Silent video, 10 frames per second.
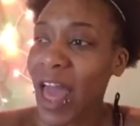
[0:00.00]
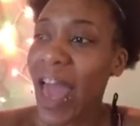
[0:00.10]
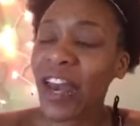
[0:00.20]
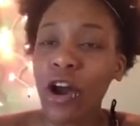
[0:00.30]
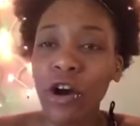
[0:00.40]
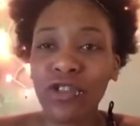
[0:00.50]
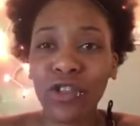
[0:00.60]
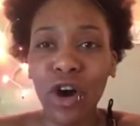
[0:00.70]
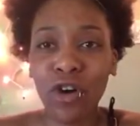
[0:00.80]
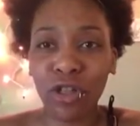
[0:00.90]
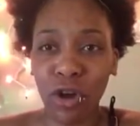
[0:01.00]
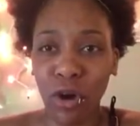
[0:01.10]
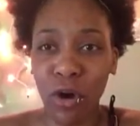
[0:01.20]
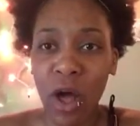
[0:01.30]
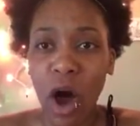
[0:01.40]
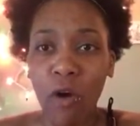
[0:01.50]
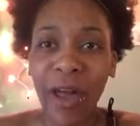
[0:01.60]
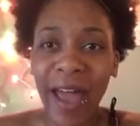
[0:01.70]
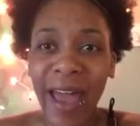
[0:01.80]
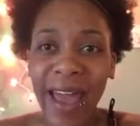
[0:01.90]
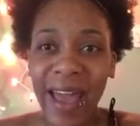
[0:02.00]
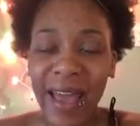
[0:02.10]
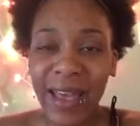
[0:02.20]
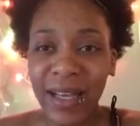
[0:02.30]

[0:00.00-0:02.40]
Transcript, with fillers: and her toto, okay?